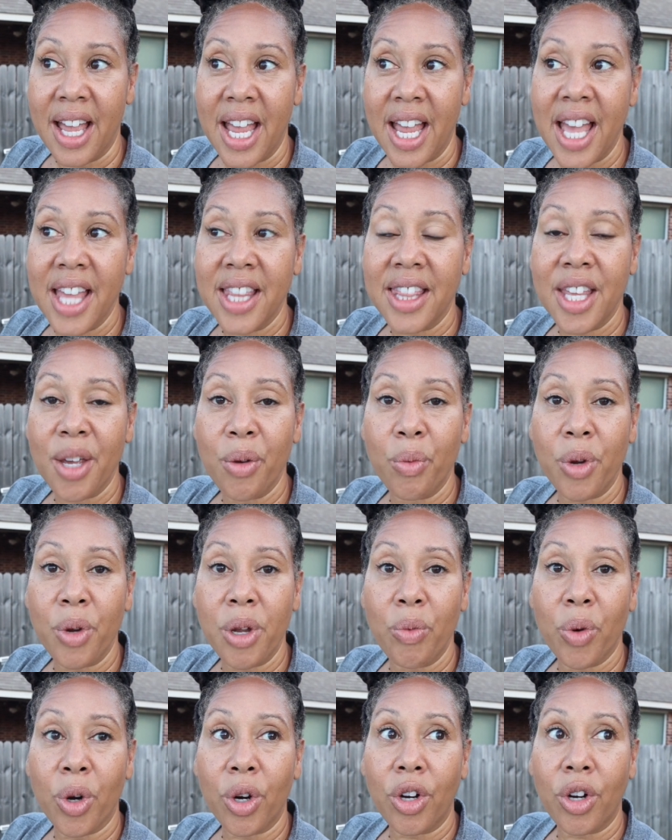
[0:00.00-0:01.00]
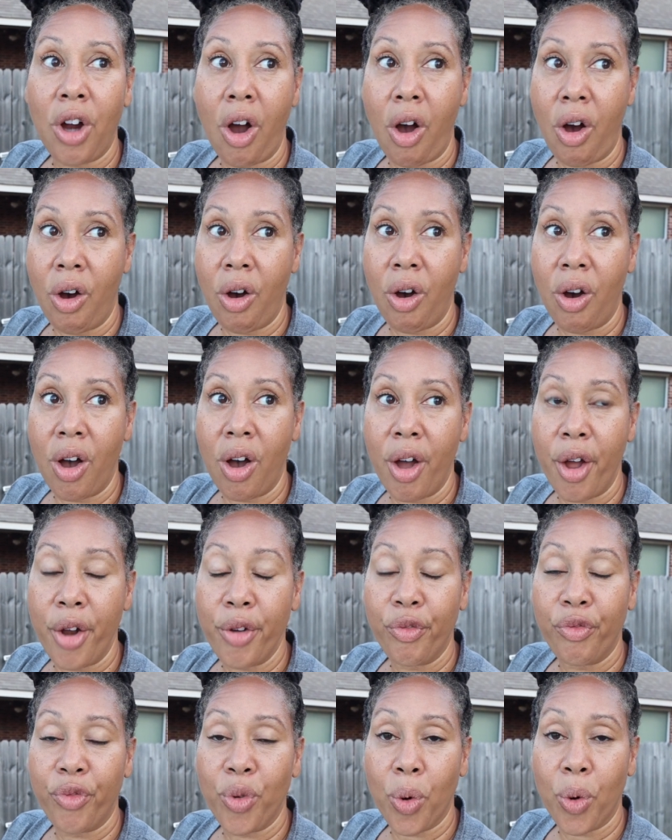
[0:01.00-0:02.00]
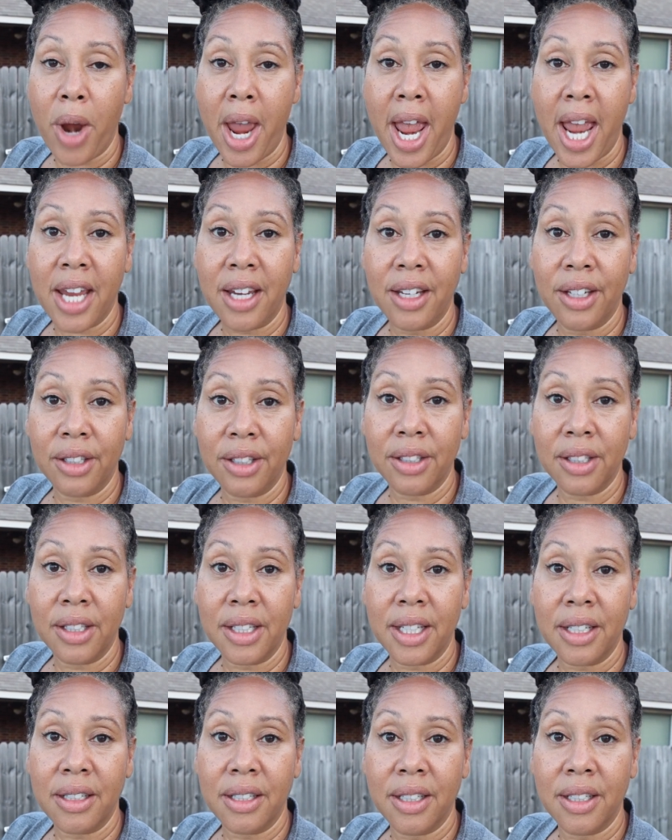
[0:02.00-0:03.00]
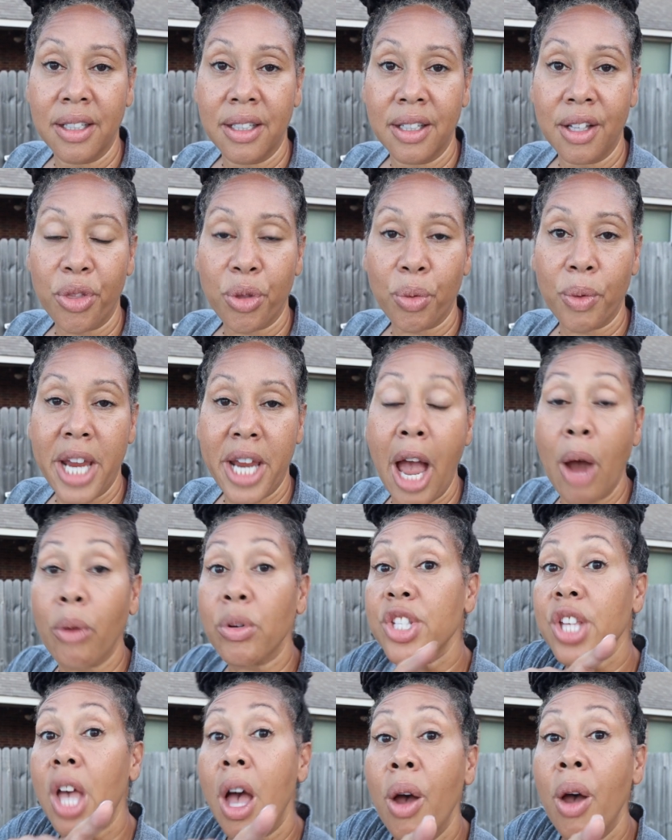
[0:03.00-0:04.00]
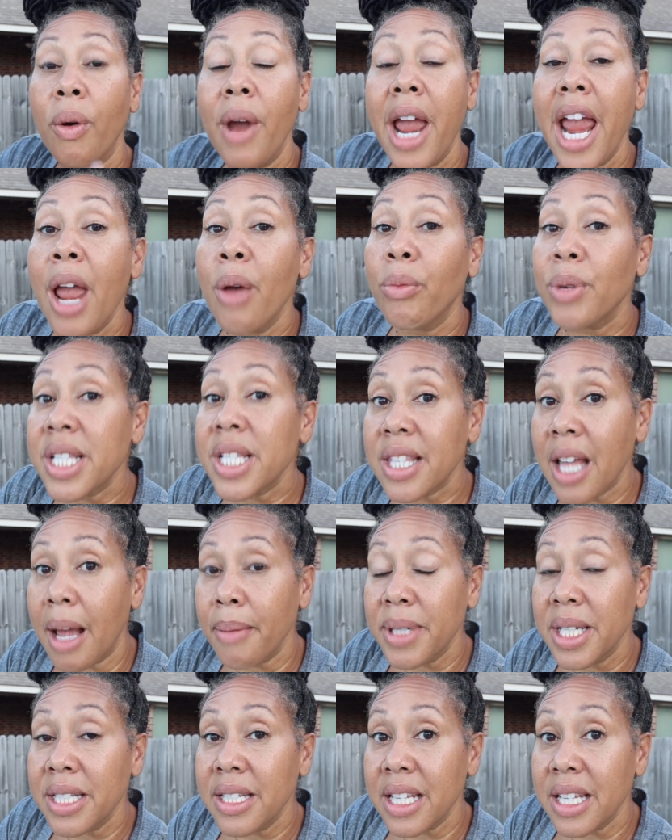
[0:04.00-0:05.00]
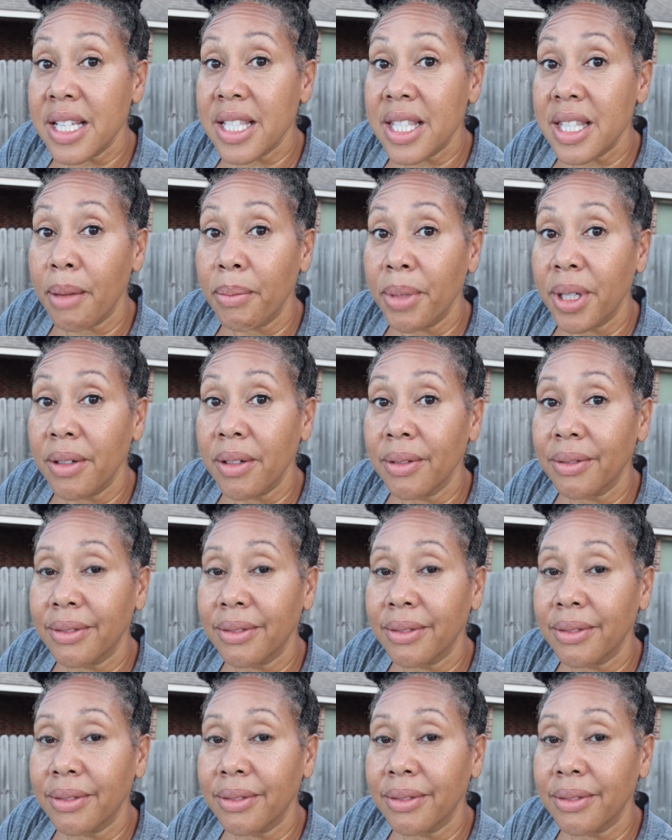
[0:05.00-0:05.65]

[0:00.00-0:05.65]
And then we were gone for a good 3 hours. Oh, and we stopped at DSW.